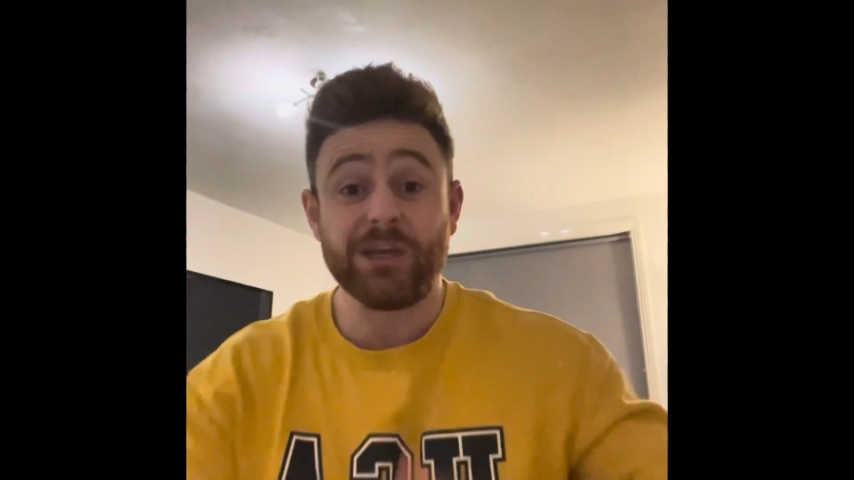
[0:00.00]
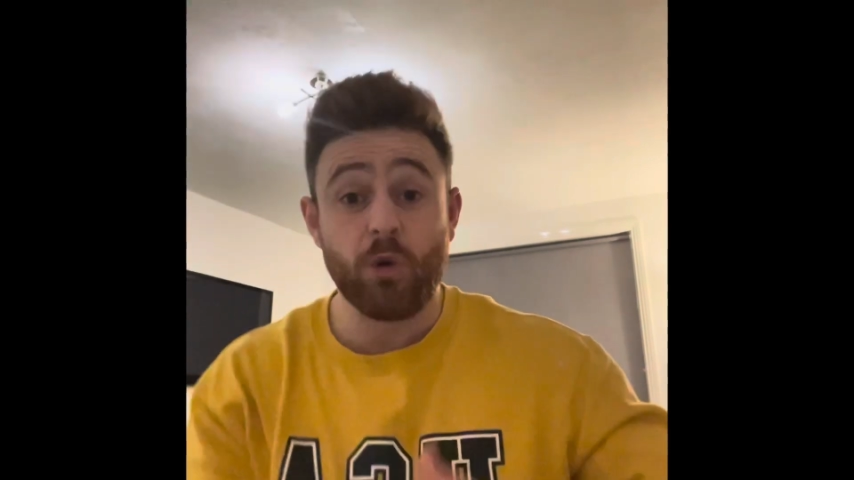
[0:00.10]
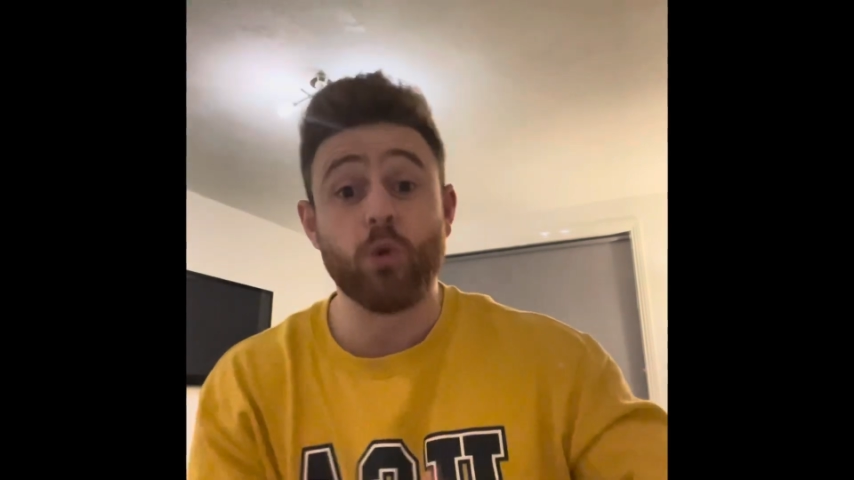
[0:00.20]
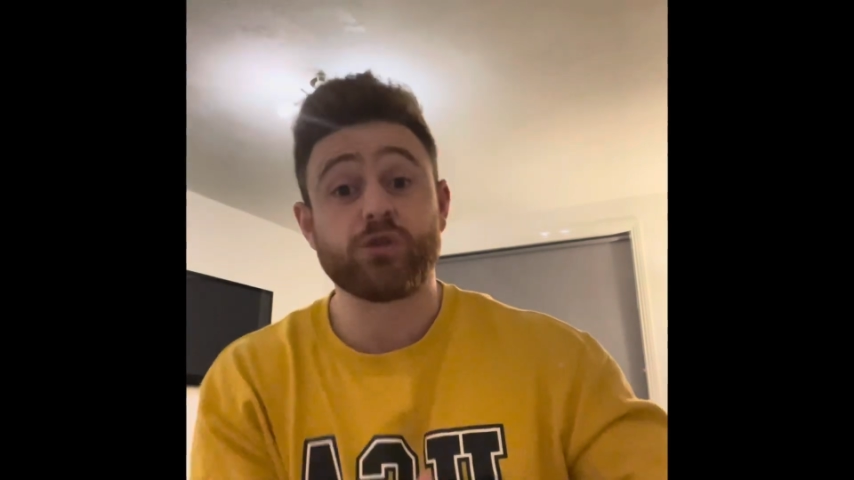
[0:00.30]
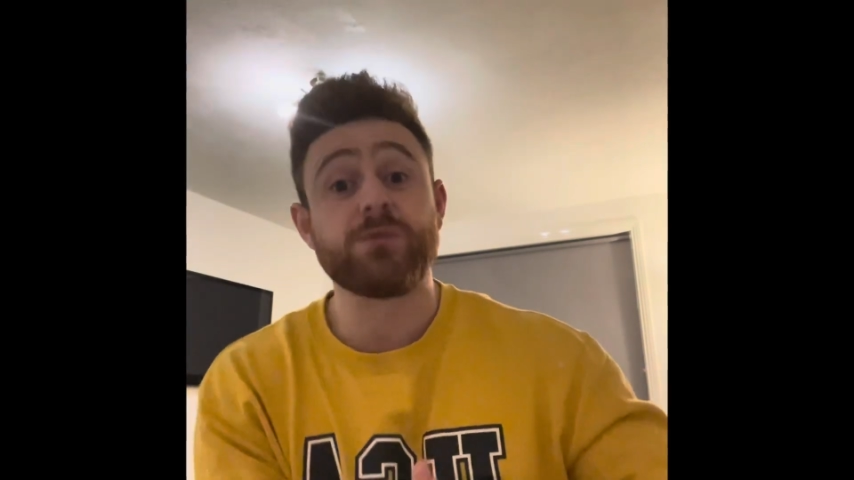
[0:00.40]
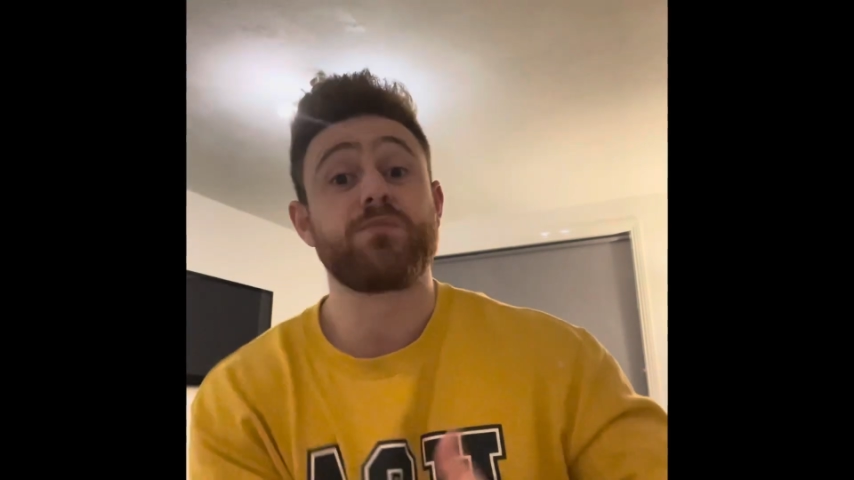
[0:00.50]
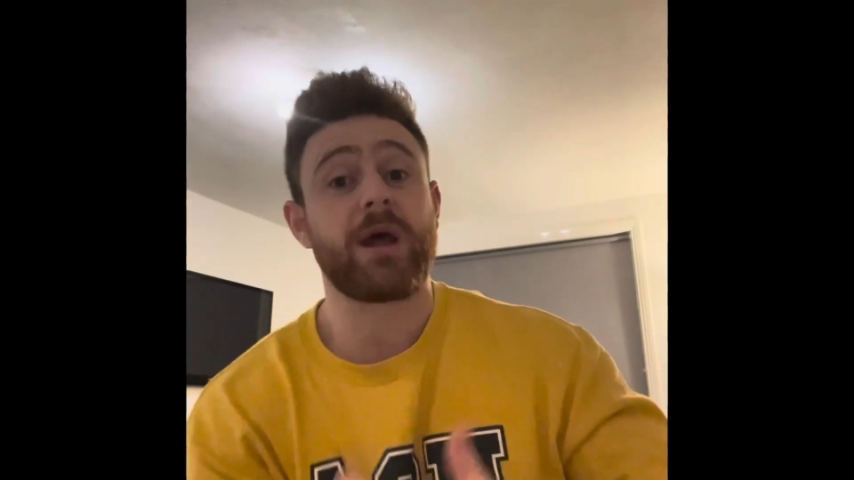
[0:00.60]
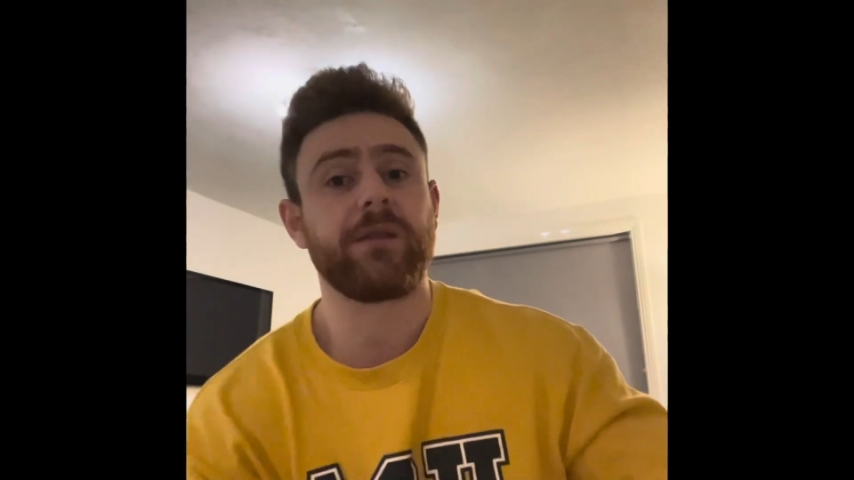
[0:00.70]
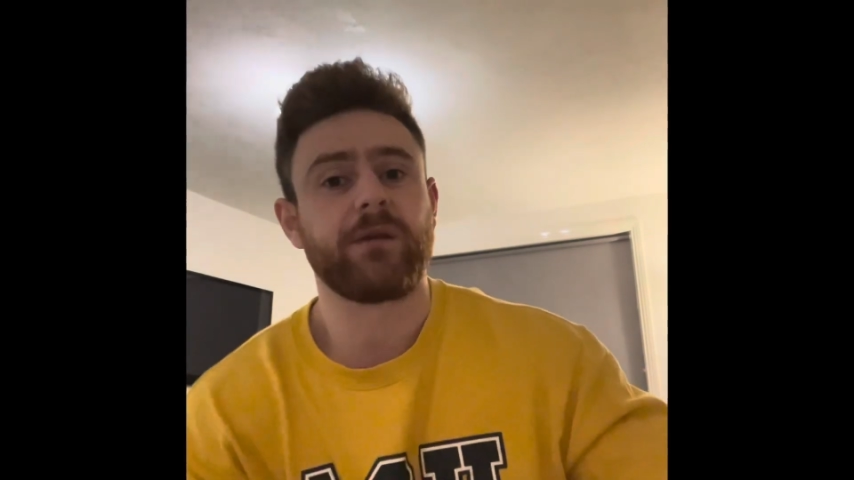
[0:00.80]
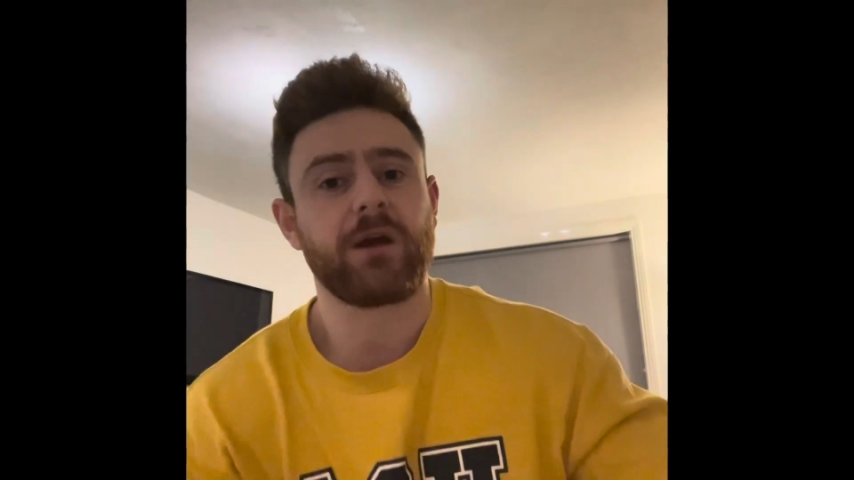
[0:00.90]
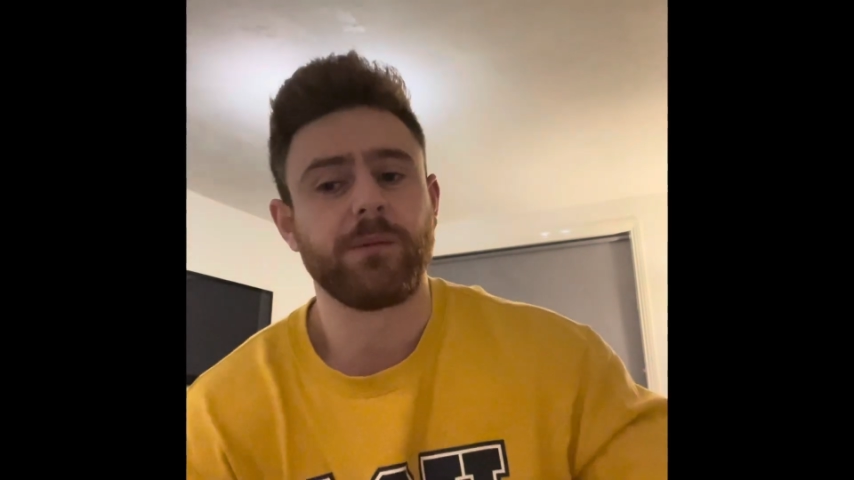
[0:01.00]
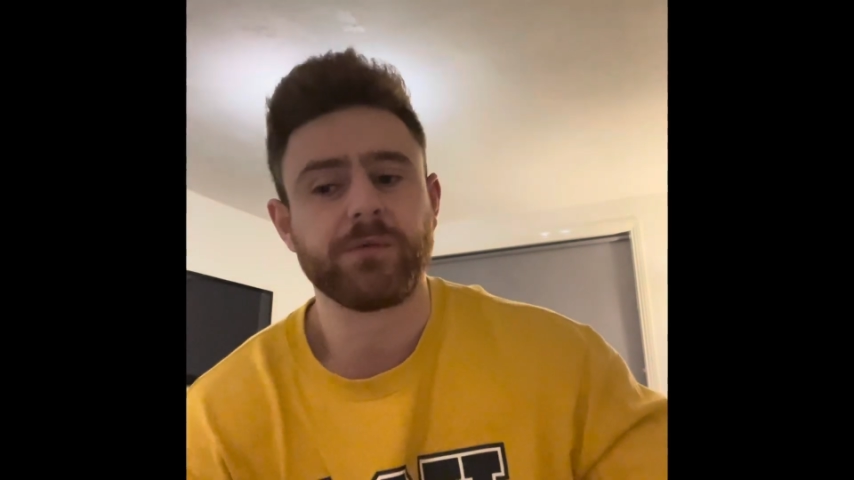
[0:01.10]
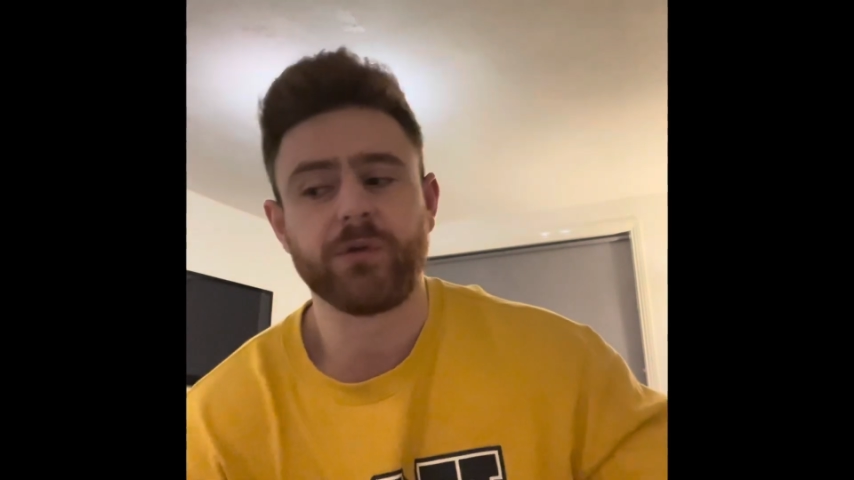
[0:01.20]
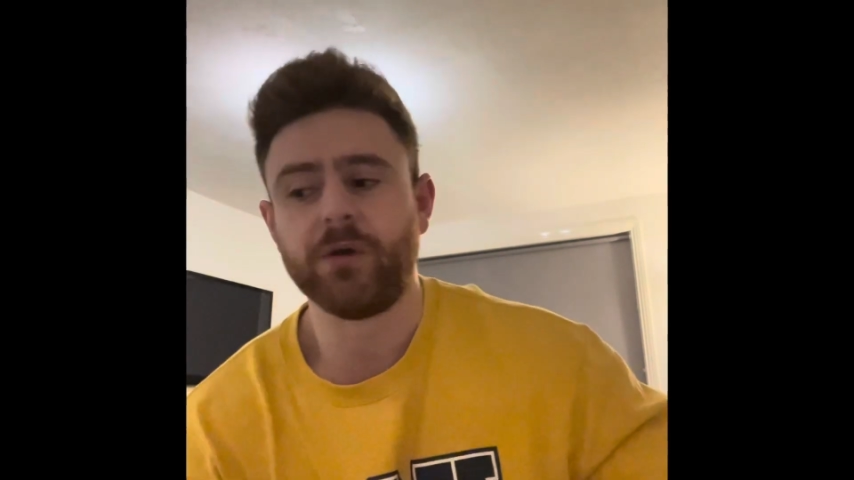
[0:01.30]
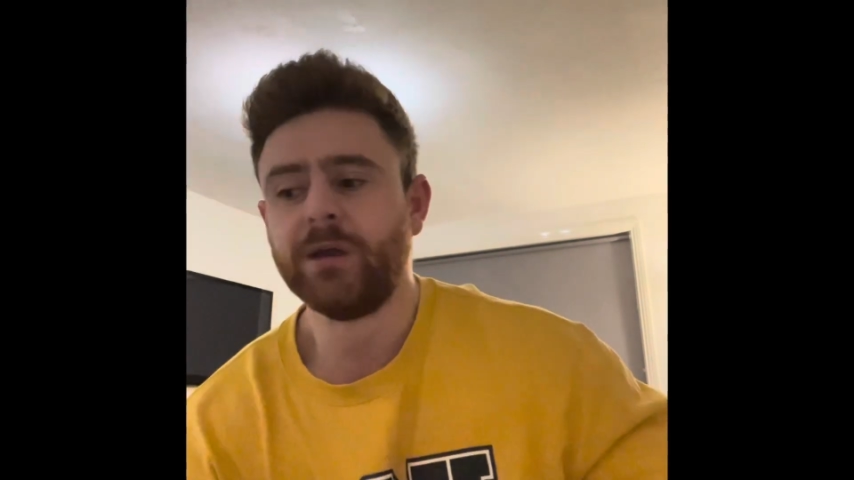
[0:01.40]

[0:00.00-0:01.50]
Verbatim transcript: coaching brand to come to.